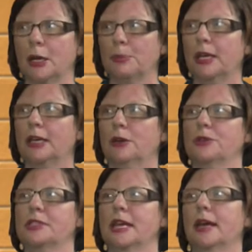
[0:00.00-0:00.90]
airplane
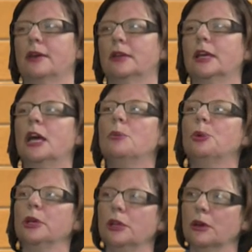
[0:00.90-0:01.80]
goes down,
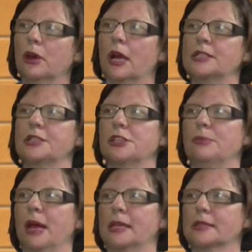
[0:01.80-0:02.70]
put your oxygen
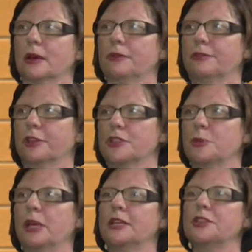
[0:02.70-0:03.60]
mask on first,
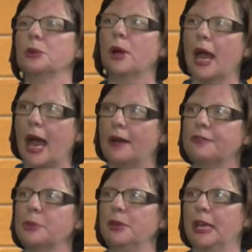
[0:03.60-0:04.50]
because you have
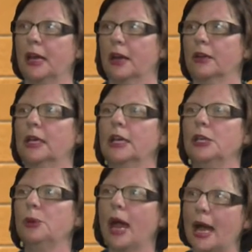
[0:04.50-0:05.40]
to
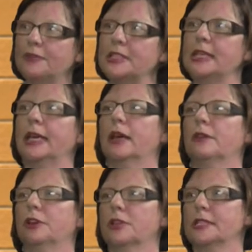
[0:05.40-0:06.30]
take care
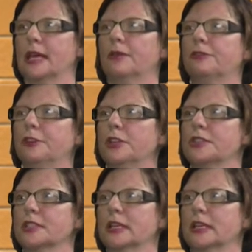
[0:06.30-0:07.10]
of yourself first.